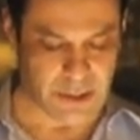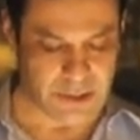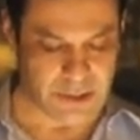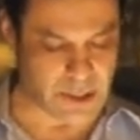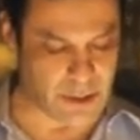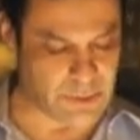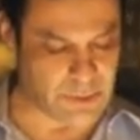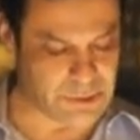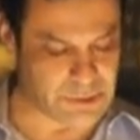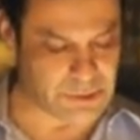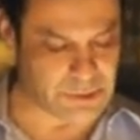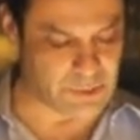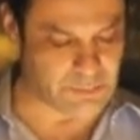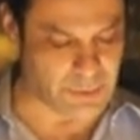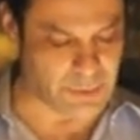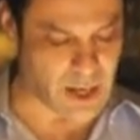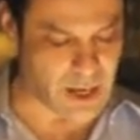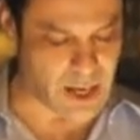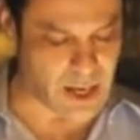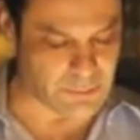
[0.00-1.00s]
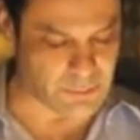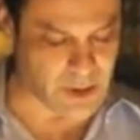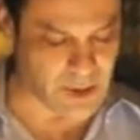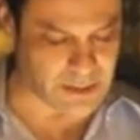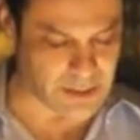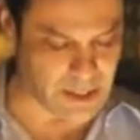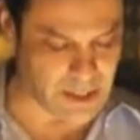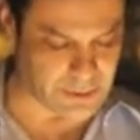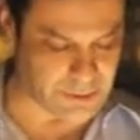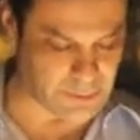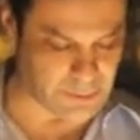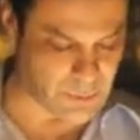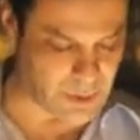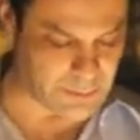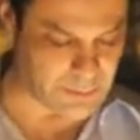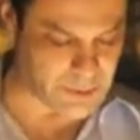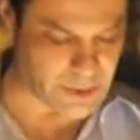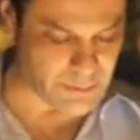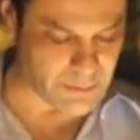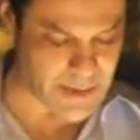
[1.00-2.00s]
Jerry stood behind Raquel and
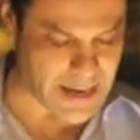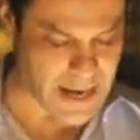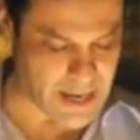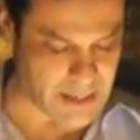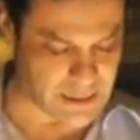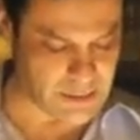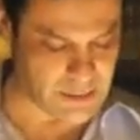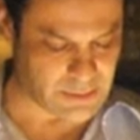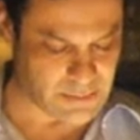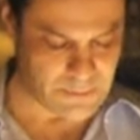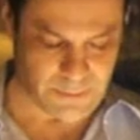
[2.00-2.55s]
rubbed her back.